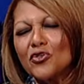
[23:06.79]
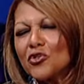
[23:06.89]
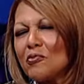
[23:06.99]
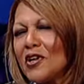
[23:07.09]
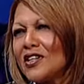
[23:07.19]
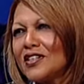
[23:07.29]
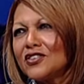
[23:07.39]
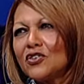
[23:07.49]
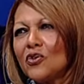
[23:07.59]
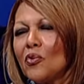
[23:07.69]
tremendous.
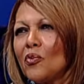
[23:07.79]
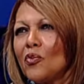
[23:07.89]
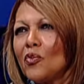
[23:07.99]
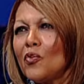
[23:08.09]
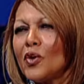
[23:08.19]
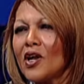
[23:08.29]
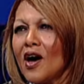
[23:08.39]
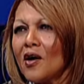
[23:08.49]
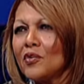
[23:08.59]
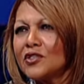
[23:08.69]
You know, when
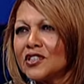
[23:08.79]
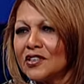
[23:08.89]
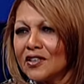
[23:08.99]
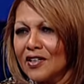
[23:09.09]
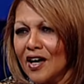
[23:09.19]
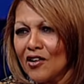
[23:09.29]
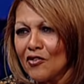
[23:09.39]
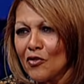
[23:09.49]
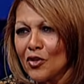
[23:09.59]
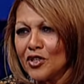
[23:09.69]
I was in
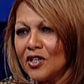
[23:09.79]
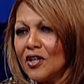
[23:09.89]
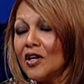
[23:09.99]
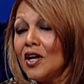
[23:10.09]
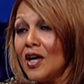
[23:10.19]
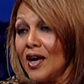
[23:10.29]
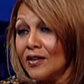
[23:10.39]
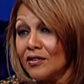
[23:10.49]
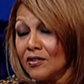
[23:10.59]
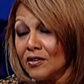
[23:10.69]
California mm-hmm.
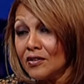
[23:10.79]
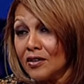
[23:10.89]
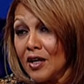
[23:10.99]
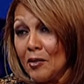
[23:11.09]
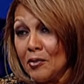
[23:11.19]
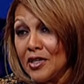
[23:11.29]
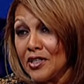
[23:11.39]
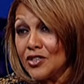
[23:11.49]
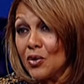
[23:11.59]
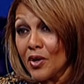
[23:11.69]
at the camp
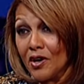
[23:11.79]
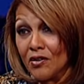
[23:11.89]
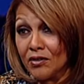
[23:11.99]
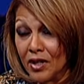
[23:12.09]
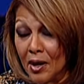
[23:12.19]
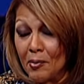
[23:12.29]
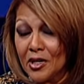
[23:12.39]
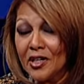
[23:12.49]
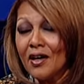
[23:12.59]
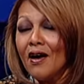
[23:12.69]
meeting, SoCal yes. camp
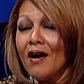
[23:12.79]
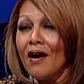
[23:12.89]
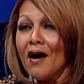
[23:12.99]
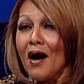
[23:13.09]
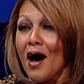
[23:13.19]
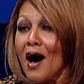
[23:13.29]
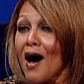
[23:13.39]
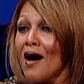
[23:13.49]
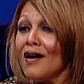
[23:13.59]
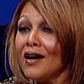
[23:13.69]
meeting, yes,
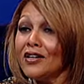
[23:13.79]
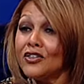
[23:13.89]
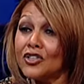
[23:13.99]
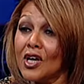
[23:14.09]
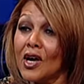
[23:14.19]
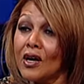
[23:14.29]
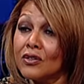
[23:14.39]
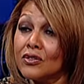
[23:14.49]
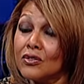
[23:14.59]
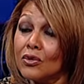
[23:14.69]
I had a
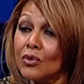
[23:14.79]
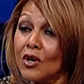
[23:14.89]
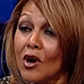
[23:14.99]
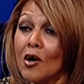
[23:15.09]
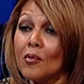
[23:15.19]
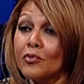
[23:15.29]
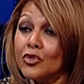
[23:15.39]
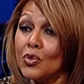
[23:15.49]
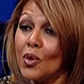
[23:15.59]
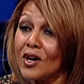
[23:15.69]
chance to come
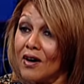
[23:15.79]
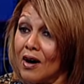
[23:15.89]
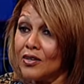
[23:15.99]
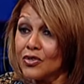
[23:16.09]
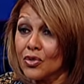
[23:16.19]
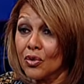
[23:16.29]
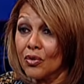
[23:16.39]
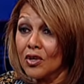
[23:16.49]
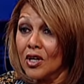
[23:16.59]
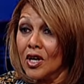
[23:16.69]
to a concert.
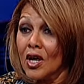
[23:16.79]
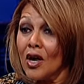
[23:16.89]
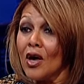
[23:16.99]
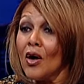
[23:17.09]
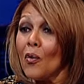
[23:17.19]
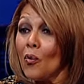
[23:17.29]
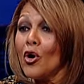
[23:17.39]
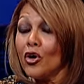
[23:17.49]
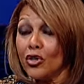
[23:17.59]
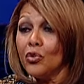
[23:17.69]
Yes.
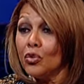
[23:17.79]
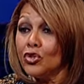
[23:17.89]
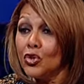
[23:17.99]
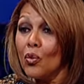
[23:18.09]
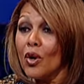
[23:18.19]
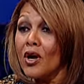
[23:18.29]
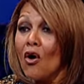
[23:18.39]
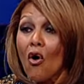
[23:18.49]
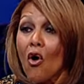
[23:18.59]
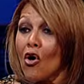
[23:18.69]
Where you were doing
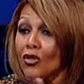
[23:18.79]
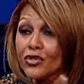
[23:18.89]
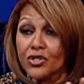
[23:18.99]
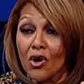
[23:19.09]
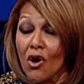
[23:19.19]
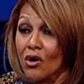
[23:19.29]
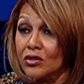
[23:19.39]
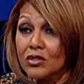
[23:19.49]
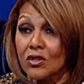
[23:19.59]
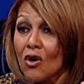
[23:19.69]
all the
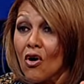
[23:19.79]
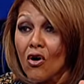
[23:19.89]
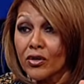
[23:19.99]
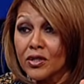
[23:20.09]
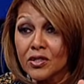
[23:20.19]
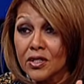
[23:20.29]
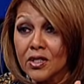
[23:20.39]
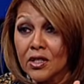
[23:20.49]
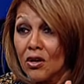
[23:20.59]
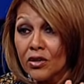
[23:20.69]
songs yes. on the
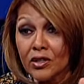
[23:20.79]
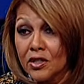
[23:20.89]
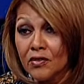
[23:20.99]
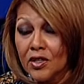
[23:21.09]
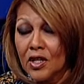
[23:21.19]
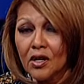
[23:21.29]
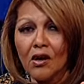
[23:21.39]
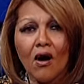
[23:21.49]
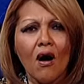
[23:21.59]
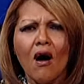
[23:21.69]
CD, on the DVD.
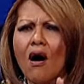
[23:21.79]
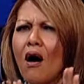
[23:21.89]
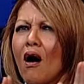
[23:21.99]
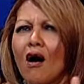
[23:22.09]
Mm-hmm.